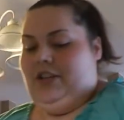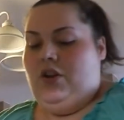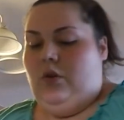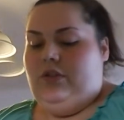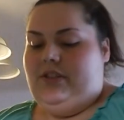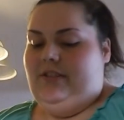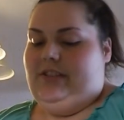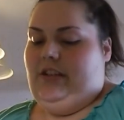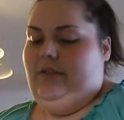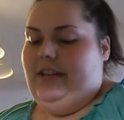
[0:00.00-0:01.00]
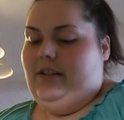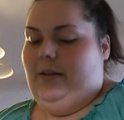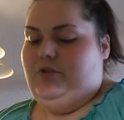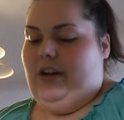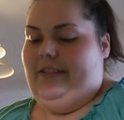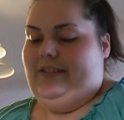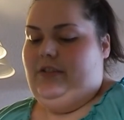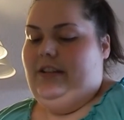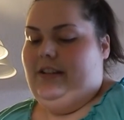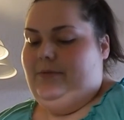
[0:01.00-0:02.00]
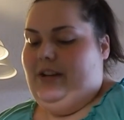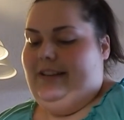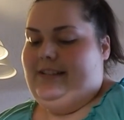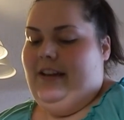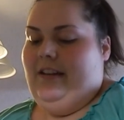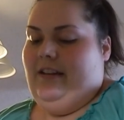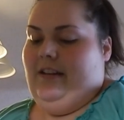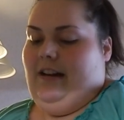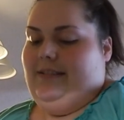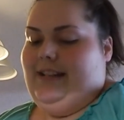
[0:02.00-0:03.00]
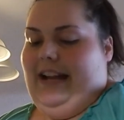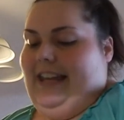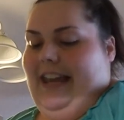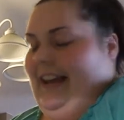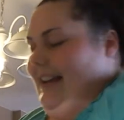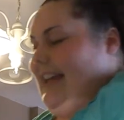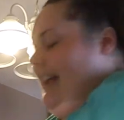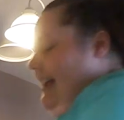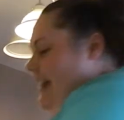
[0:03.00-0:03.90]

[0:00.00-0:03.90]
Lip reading: no, seriously, you need to come try this. You need to come try this. I was like, I can't